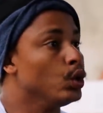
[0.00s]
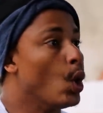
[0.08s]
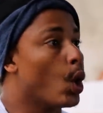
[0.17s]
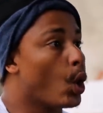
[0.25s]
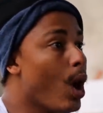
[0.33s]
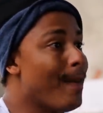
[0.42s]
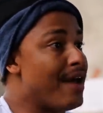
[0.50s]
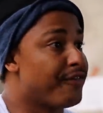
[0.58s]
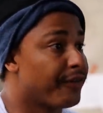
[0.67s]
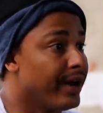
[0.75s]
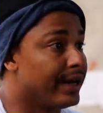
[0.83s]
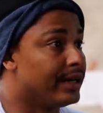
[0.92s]
You go call my
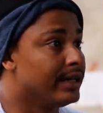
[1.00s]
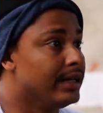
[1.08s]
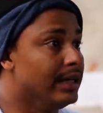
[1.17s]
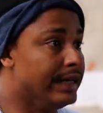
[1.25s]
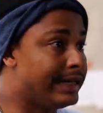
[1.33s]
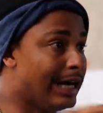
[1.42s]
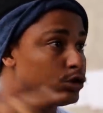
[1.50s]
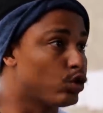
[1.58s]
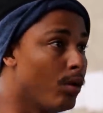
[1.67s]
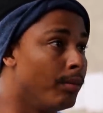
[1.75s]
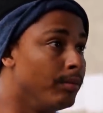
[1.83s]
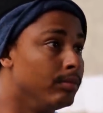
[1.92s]
friend. You get
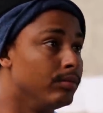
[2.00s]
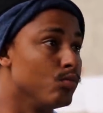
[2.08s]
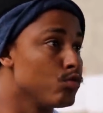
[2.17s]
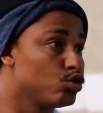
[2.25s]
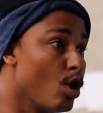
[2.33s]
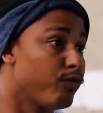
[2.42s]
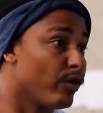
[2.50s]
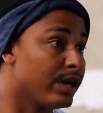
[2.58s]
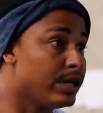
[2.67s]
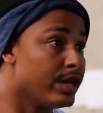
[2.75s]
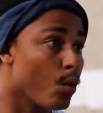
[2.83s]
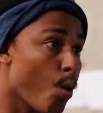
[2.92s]
some job for
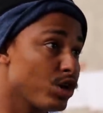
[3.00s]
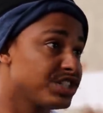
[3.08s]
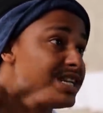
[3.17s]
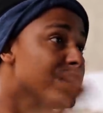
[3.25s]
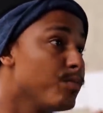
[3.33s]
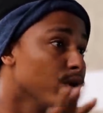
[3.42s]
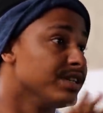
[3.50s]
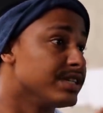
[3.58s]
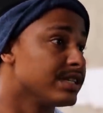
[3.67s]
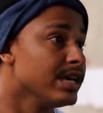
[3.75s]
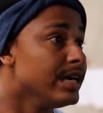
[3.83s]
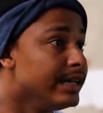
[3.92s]
the day. They wash dead
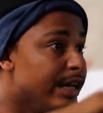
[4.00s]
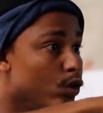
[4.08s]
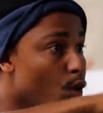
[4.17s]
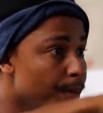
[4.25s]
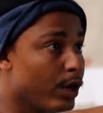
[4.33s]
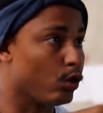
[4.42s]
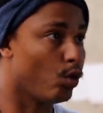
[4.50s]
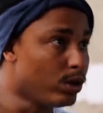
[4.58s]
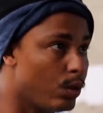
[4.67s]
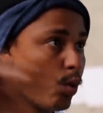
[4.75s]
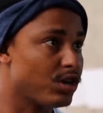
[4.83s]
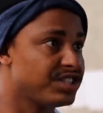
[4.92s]
bodies. Then you go make you go.
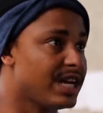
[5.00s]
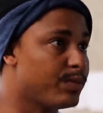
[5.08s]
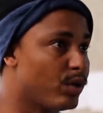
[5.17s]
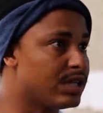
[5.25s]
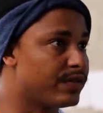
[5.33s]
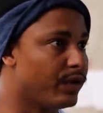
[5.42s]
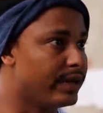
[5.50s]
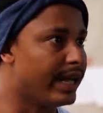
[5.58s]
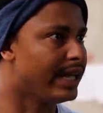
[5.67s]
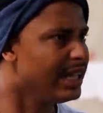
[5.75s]
They wash dead bodies for there.